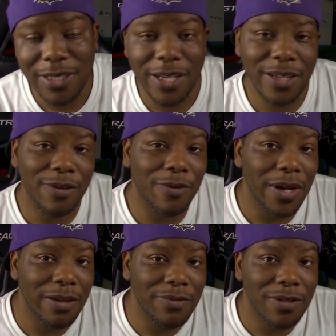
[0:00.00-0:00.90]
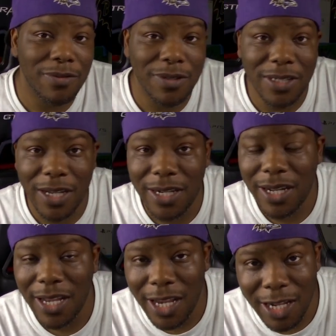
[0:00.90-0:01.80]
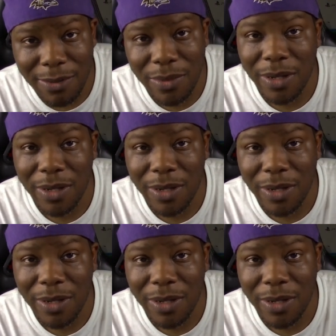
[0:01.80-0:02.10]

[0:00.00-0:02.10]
They the Ravens were saying they had him